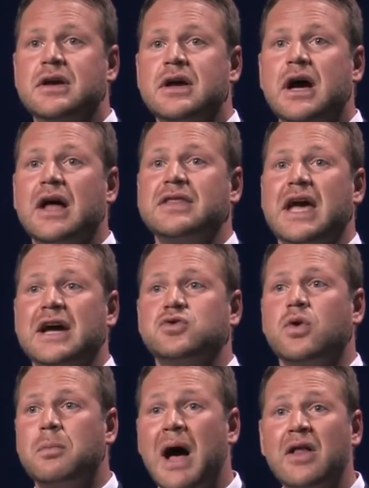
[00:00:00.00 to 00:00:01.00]
on the actual
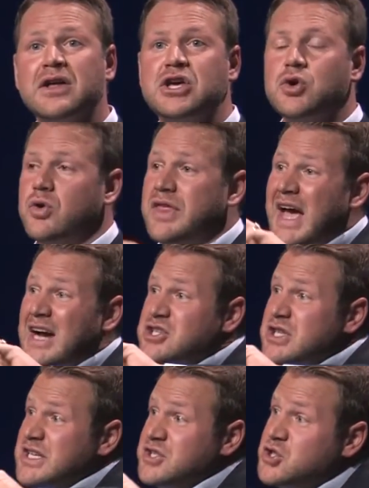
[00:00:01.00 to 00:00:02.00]
molecule. They
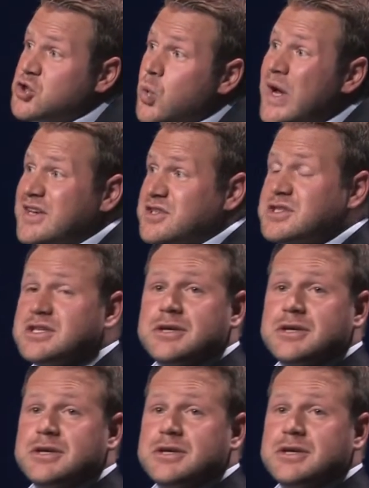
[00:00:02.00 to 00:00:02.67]
actually twist